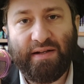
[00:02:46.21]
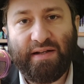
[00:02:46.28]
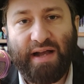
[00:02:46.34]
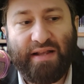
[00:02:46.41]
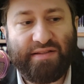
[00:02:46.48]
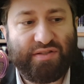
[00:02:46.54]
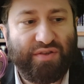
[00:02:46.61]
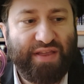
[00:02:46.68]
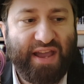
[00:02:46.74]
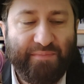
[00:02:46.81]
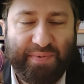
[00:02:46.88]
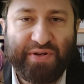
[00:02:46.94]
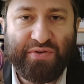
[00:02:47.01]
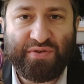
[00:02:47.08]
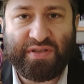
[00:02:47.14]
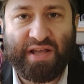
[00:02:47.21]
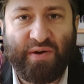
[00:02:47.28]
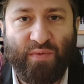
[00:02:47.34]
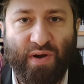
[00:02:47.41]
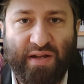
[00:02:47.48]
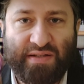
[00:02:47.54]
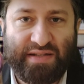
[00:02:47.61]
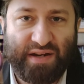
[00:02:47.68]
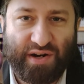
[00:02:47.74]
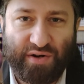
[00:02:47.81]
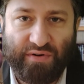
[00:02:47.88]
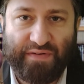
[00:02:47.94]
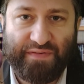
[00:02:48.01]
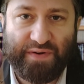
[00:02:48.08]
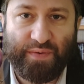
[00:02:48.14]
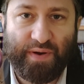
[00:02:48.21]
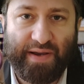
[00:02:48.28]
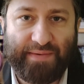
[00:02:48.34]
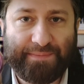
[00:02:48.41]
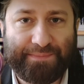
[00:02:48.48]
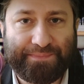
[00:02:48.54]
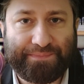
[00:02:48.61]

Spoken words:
And so they've been using that word in a horrific way.